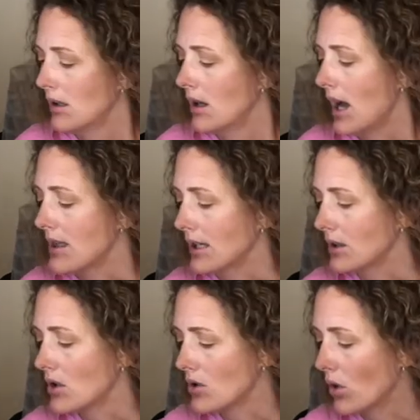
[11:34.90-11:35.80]
I think
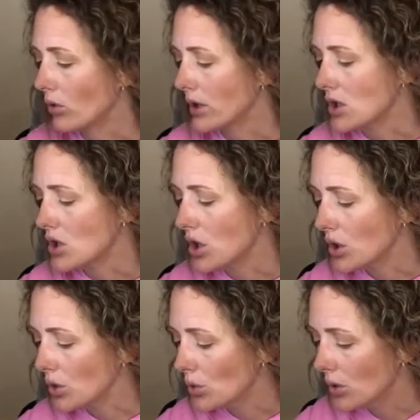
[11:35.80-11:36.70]
there's only
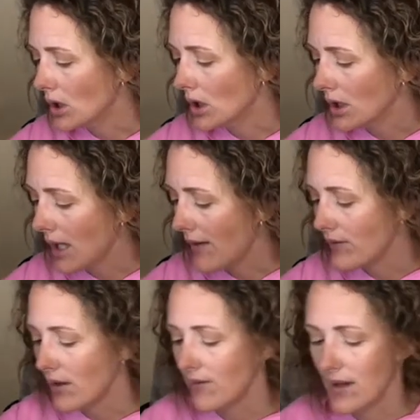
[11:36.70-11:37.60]
2
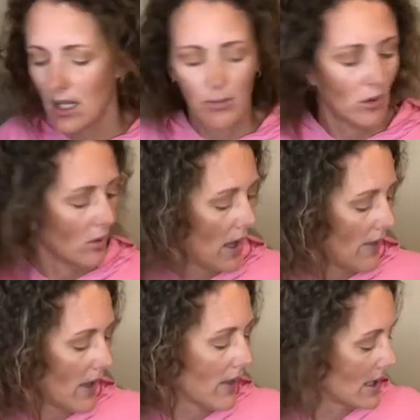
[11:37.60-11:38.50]
left available, and
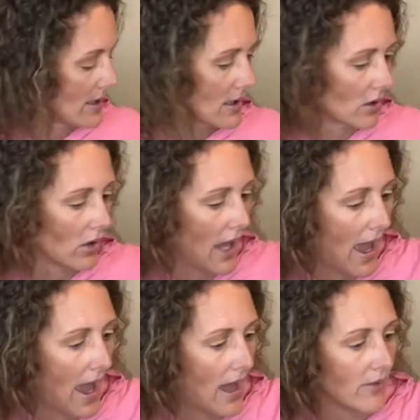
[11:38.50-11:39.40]
then they still
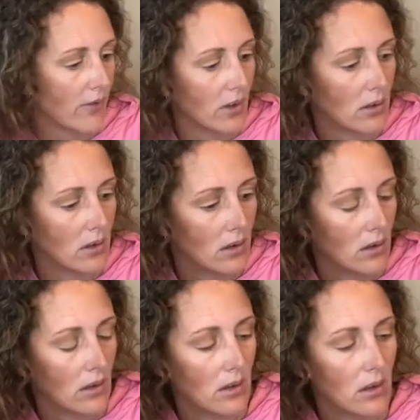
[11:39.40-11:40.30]
have
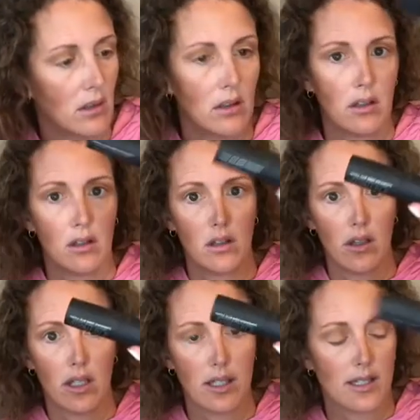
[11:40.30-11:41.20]

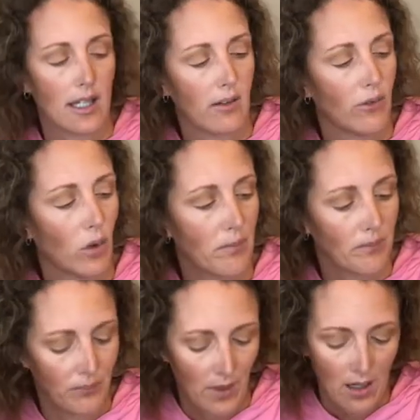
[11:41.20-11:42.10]
the stick form.
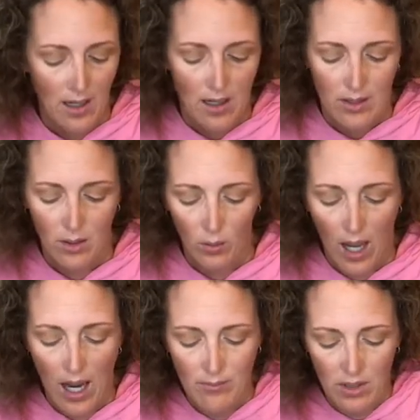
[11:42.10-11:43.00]
So
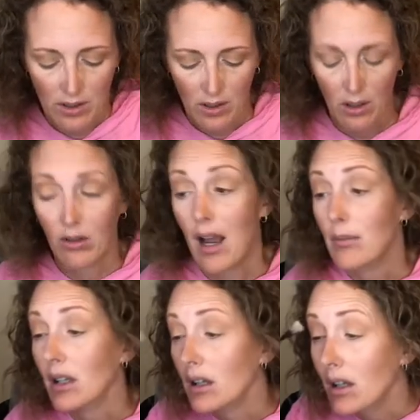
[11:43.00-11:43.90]
I'm just gonna grab
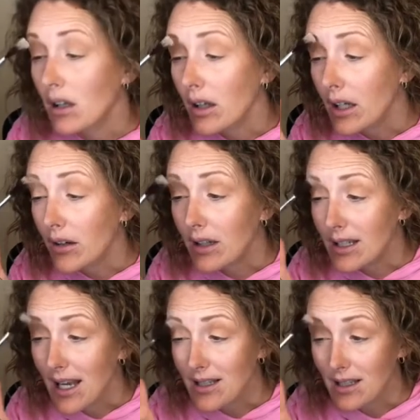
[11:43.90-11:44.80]
a little
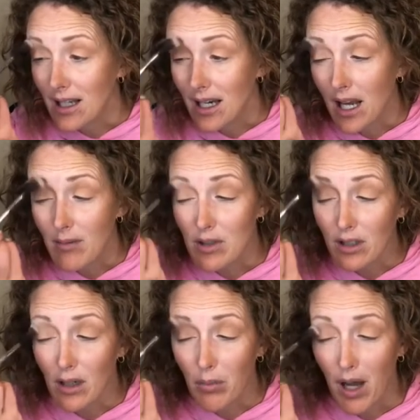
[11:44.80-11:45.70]
iridescent and I'm just
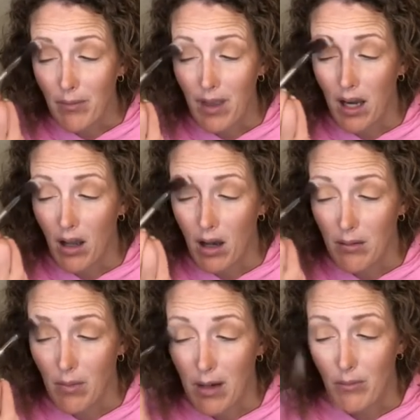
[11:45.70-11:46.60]
gonna pop that on
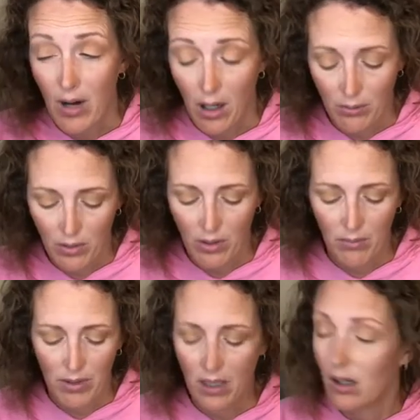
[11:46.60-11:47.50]
my brow bone up
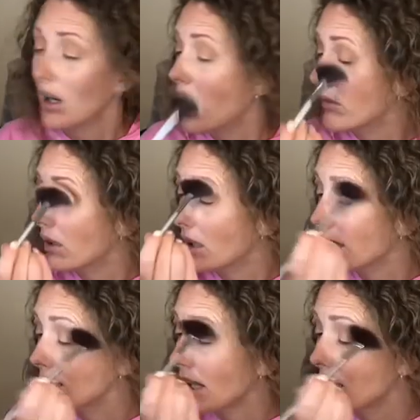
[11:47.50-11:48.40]
here. I really
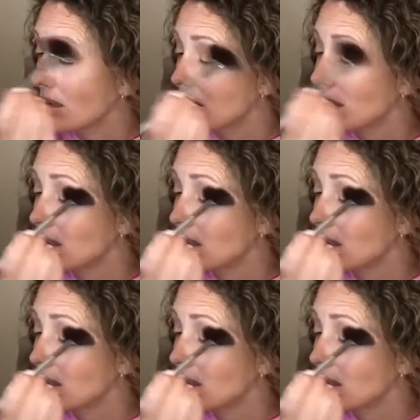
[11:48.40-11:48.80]
like that look.